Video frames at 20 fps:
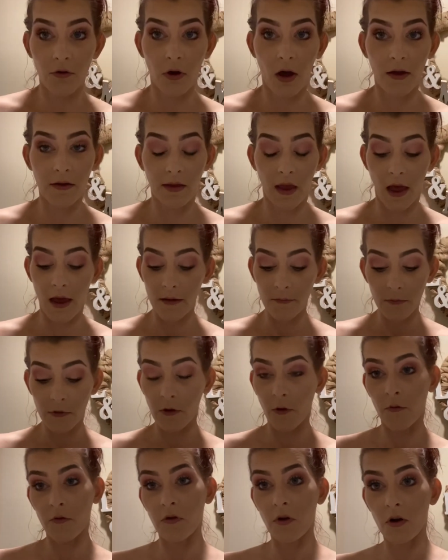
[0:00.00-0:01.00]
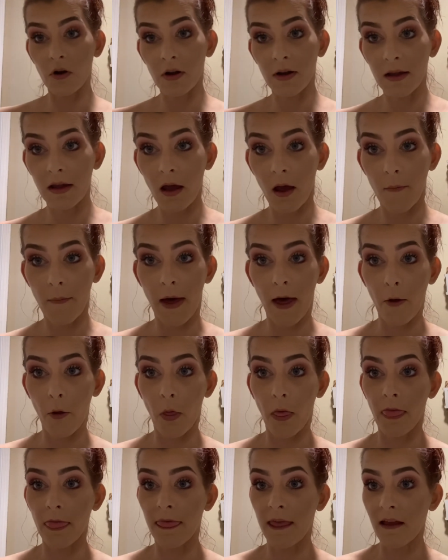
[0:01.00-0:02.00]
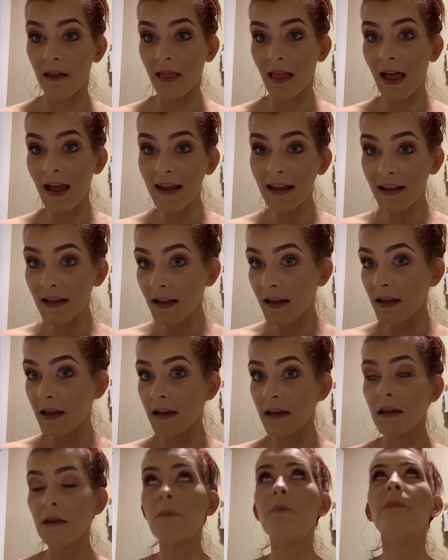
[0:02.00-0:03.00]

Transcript: guys, I'm so sorry about the lighting,